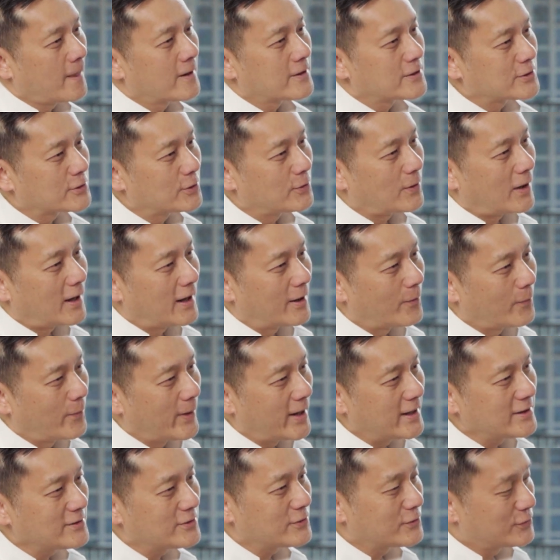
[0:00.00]
So I
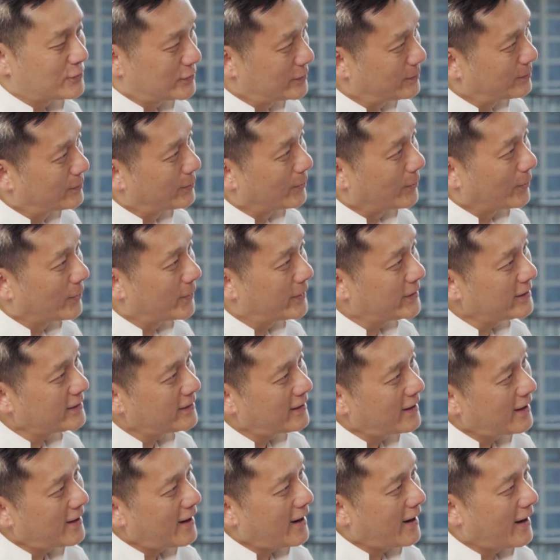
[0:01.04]
went to the boy,
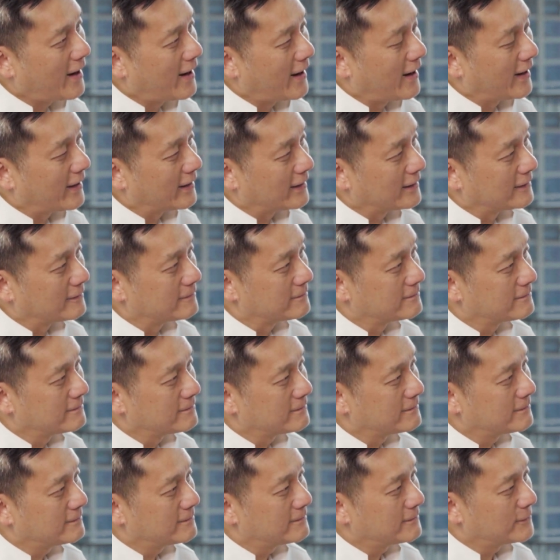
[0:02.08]
and
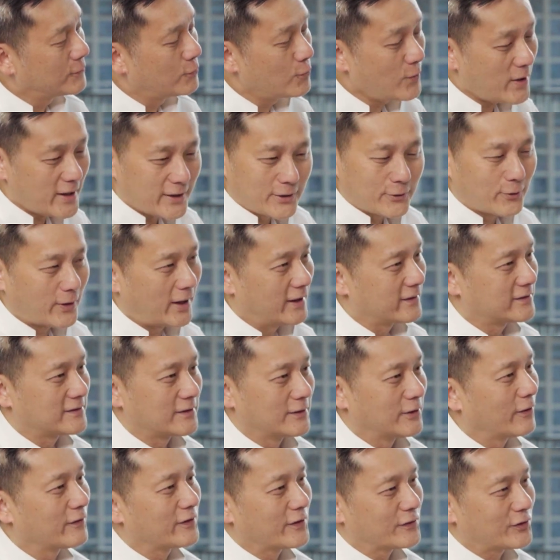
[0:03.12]
who I know has a
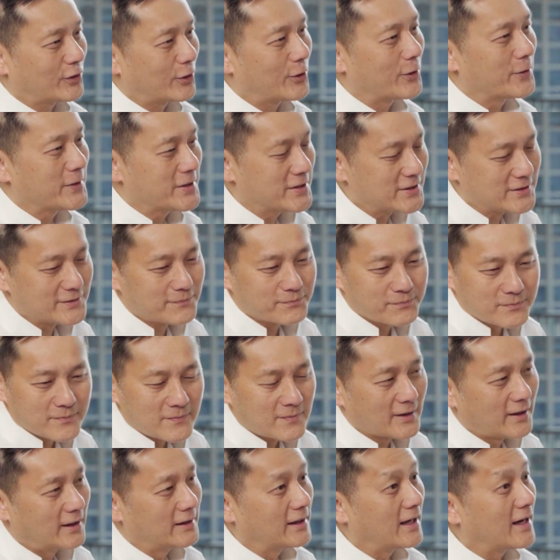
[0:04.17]
lot of toys,
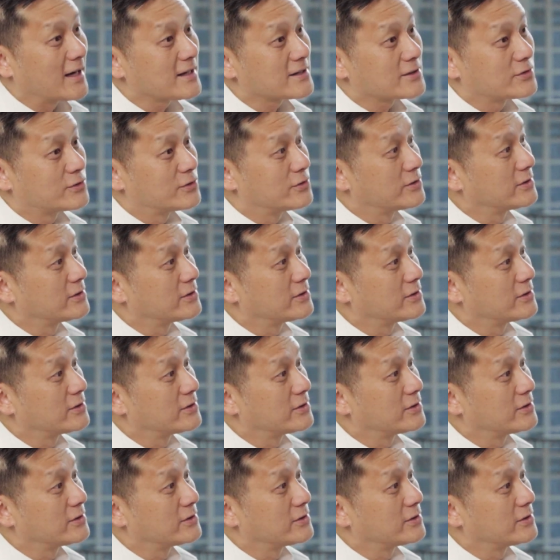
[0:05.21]
and asked,